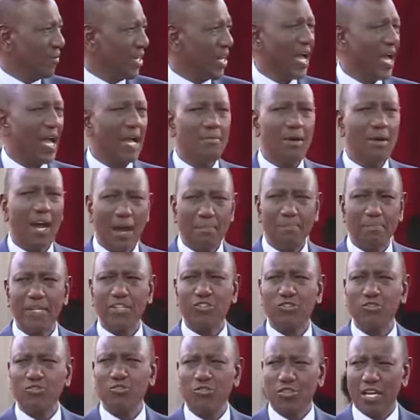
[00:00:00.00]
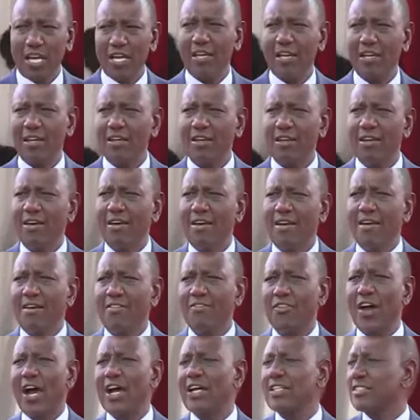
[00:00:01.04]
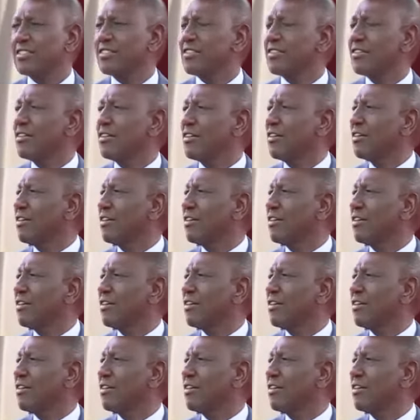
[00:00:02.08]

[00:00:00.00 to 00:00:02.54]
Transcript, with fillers: And I am happy to say that